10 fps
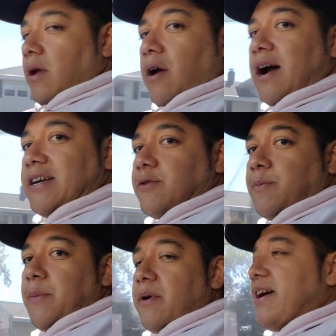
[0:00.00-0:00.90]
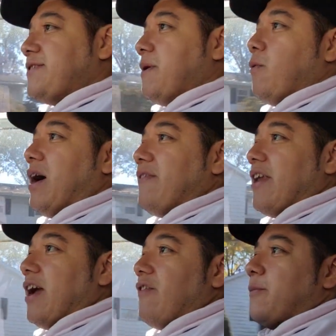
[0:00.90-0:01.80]
All right, so people have asked me why
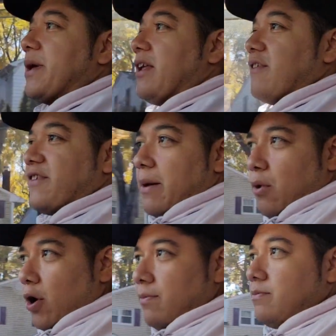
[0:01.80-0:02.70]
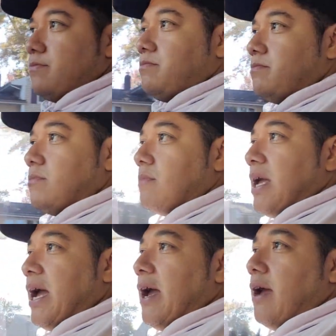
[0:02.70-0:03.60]
did I end up getting the Sambar,
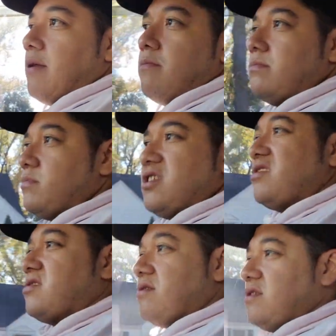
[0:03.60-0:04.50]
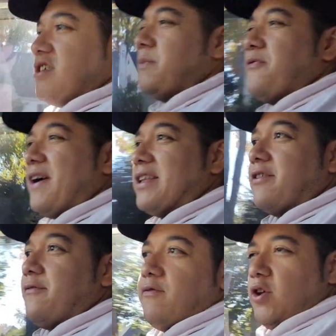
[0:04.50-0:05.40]
and just the simple fact
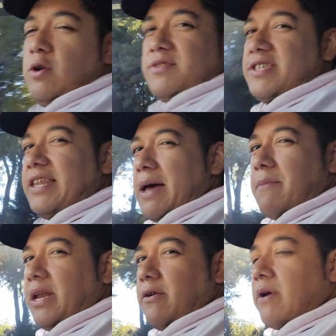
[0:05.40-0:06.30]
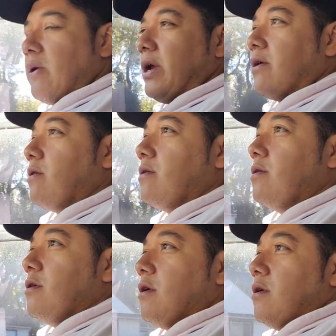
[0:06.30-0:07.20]
of you don't see that many around here.
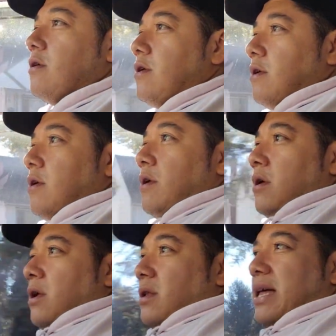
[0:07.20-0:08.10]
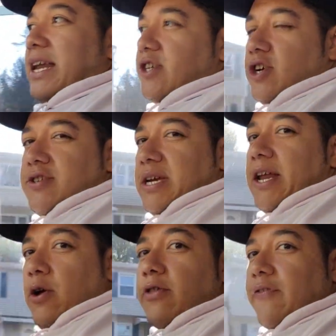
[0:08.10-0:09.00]
Not in Jersey.
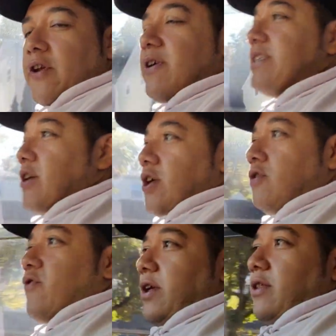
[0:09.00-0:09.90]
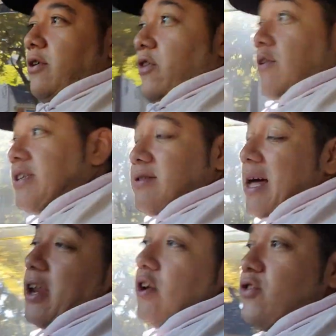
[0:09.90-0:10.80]
I know that there is a huge there is
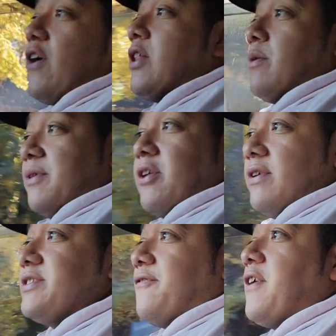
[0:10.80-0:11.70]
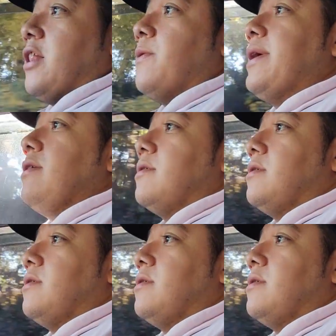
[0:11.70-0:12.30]
not a huge following, but there is a following